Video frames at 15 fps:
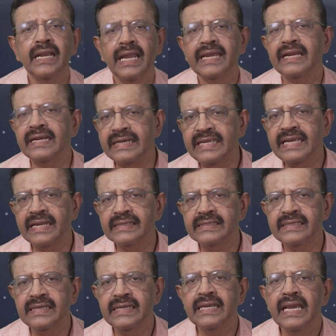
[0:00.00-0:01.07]
like a
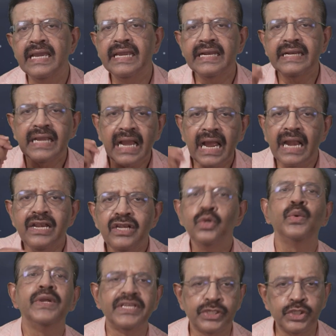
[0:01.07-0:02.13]
D&C, it can't do
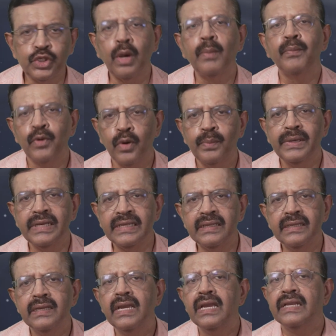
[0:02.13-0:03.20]
its job properly.
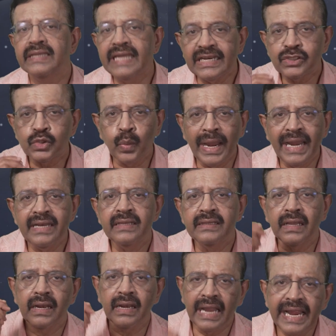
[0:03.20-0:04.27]
That's when the
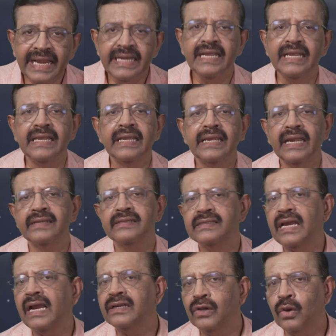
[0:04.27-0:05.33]
lining can
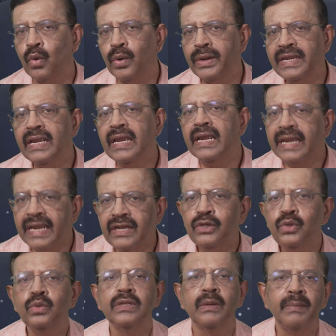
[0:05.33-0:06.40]
start growing
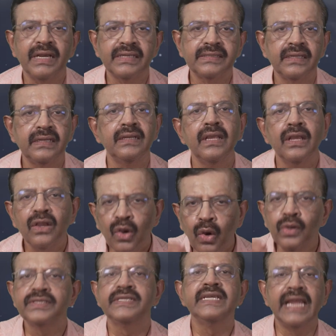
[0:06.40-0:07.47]
into the muscle,
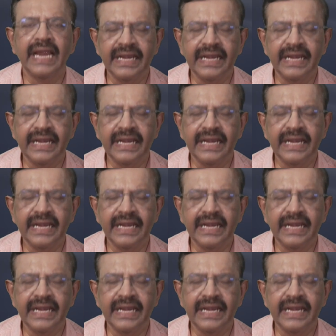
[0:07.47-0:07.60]
causing